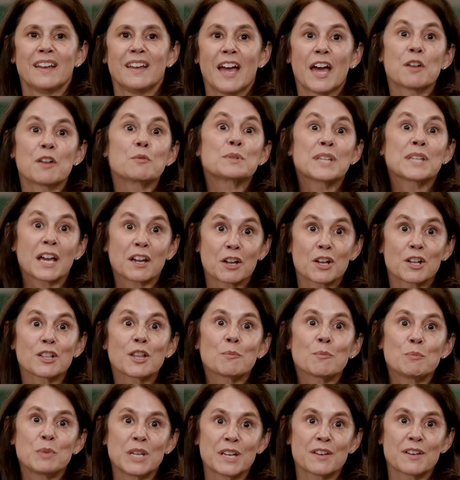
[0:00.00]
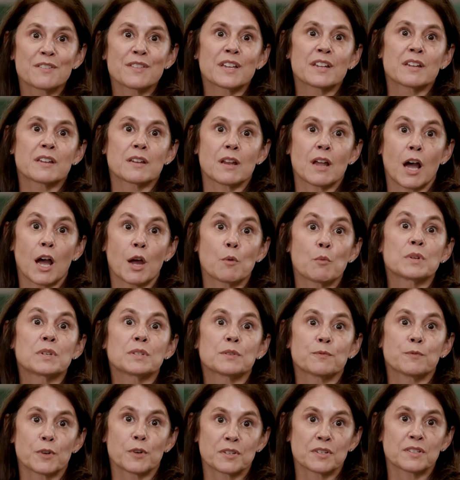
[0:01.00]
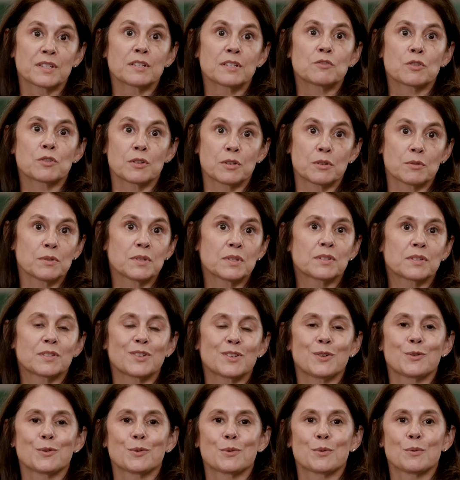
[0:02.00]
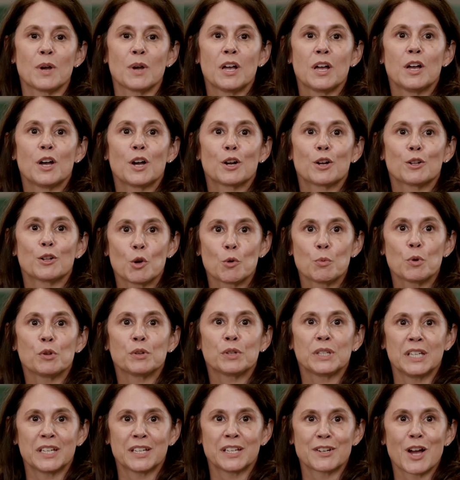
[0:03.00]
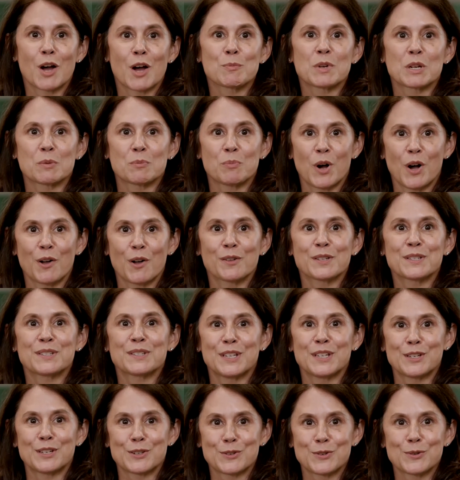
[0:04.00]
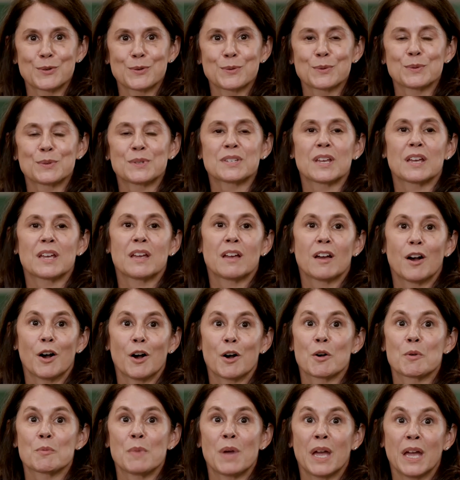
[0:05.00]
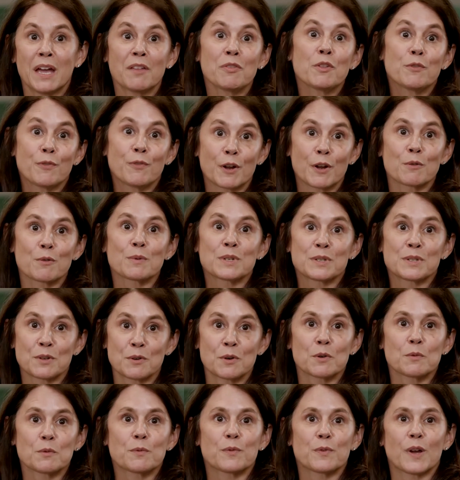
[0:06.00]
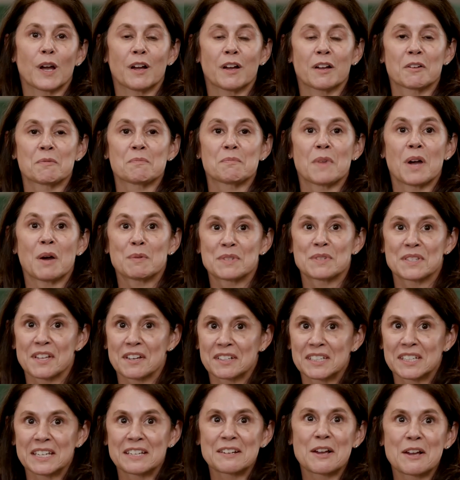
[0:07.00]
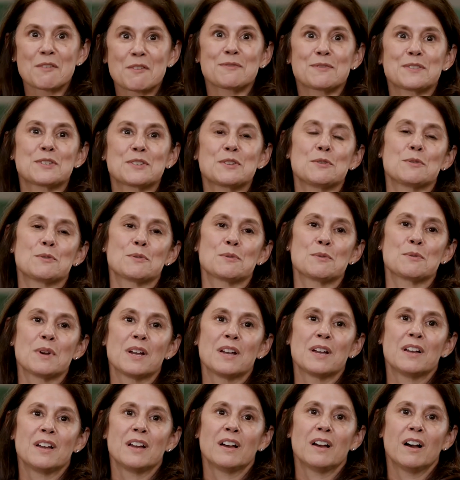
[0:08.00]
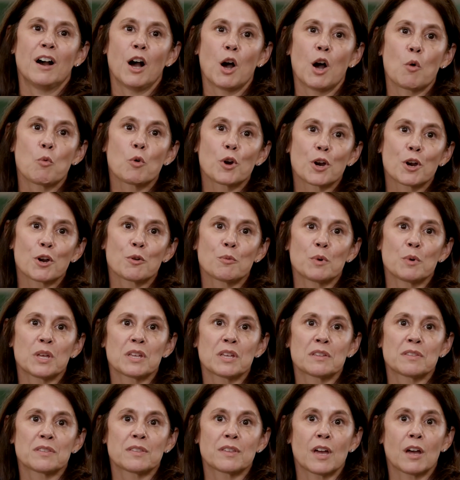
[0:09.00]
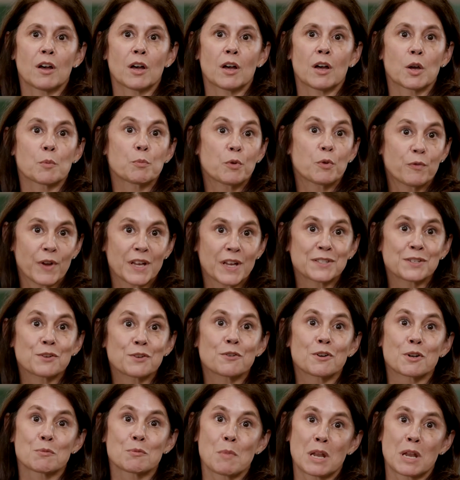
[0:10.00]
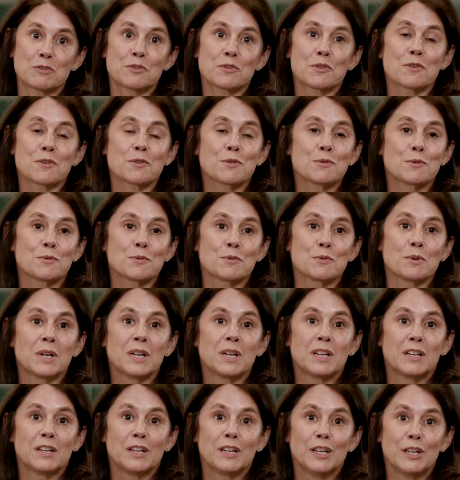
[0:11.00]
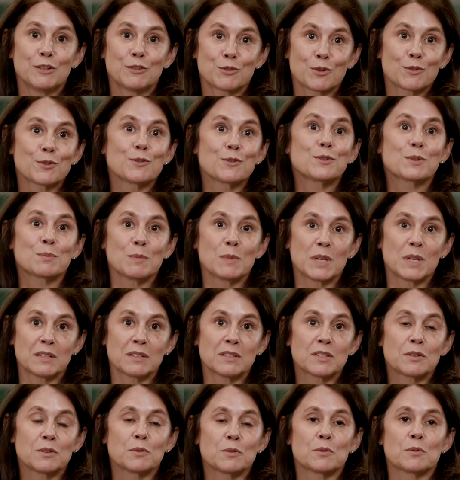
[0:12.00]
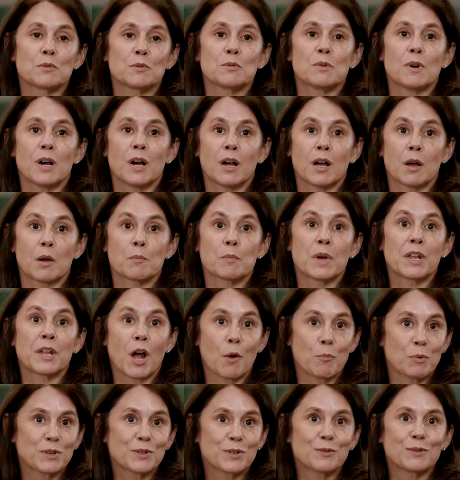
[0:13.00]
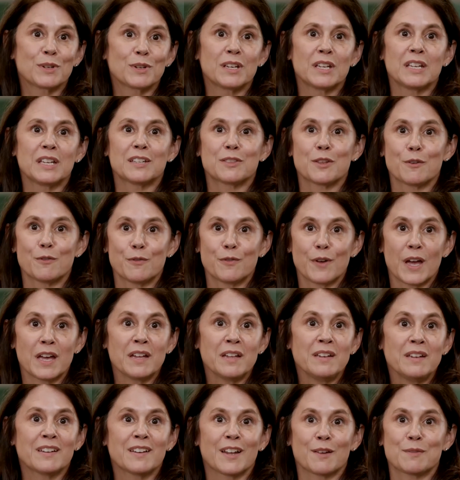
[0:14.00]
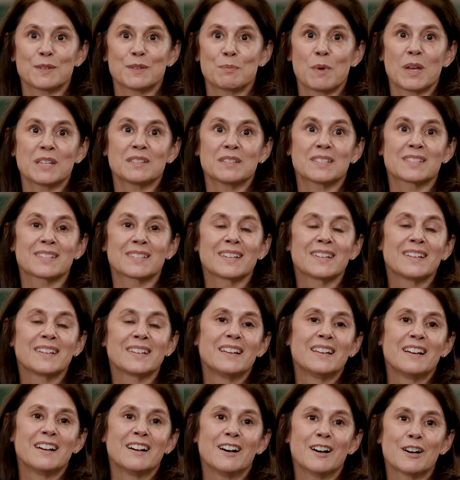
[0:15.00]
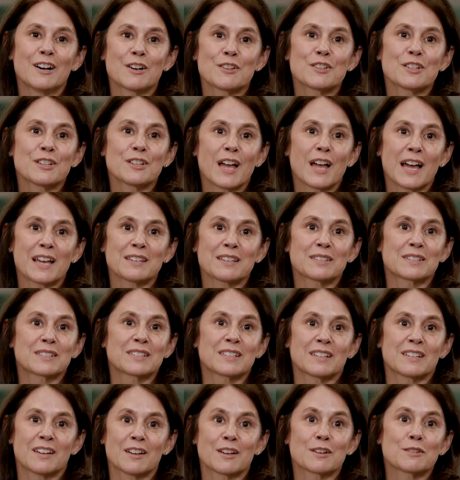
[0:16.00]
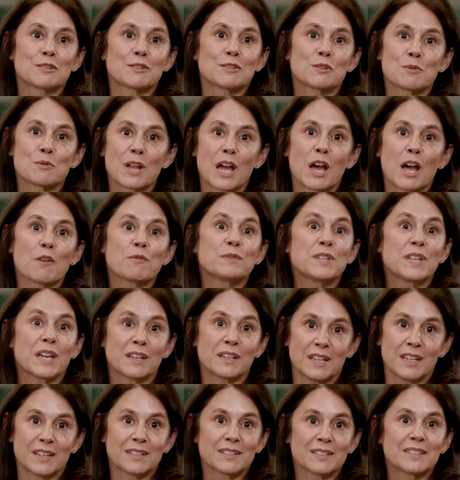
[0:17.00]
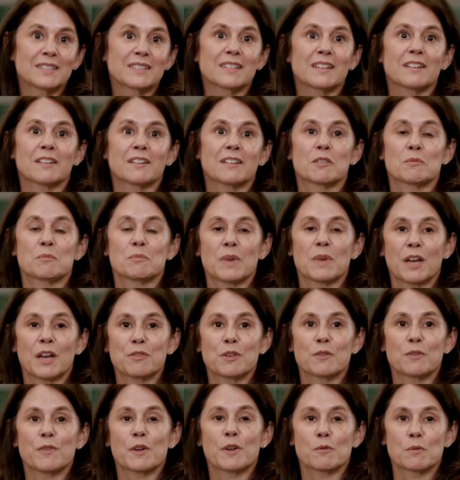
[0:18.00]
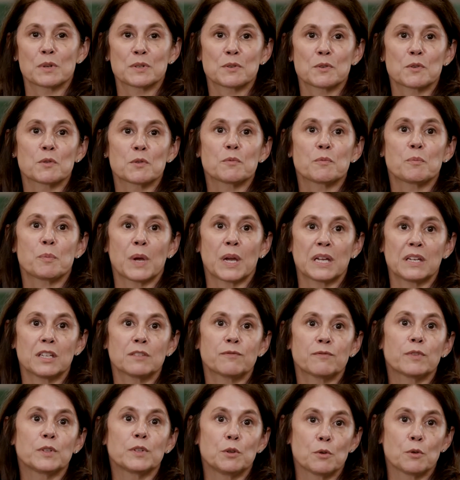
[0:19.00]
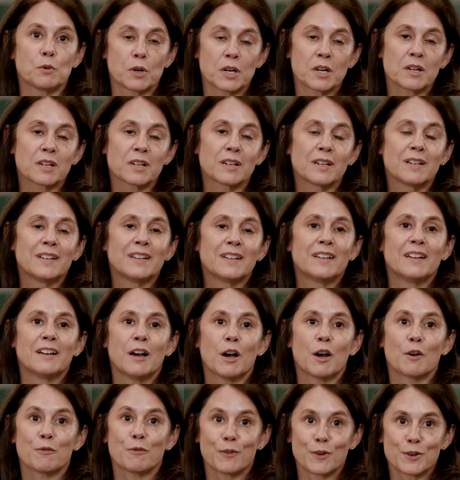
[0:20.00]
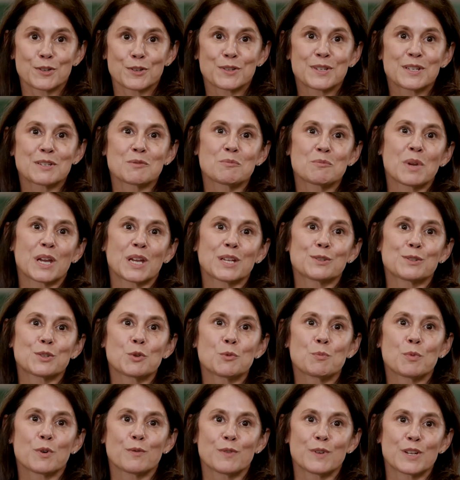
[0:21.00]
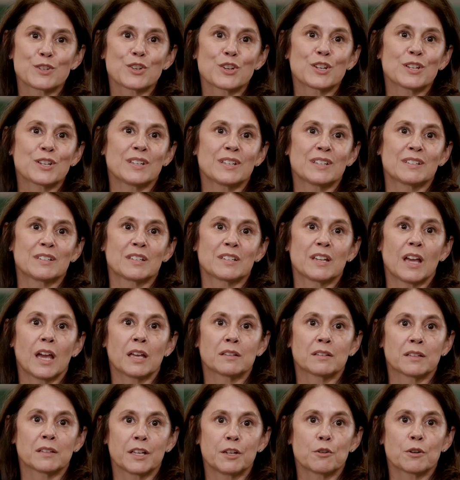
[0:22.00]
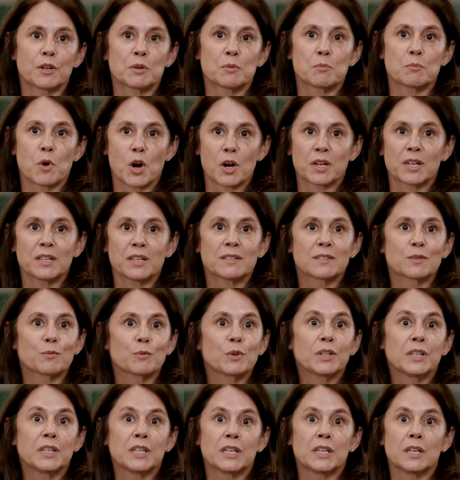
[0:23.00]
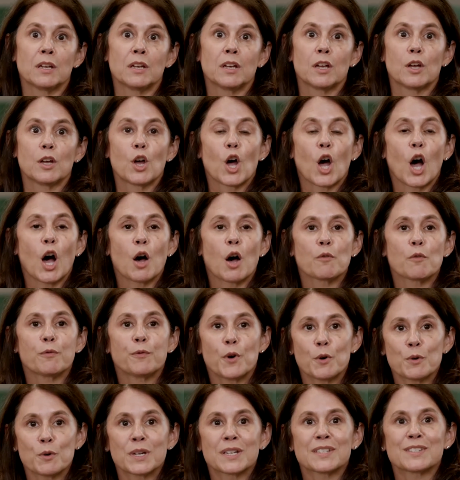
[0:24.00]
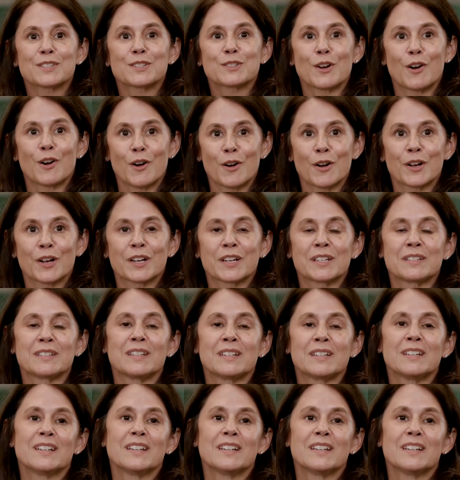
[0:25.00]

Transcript: And it was at Columbia that I was first introduced to global economic policy issues and the Federal Reserve. I was lucky enough to work with a professor and mentor who introduced me to an opportunity at the Fed. And I've spent the last 2.5 decades at the Federal Reserve Bank of New York, first in bank supervision and later in markets, really focused on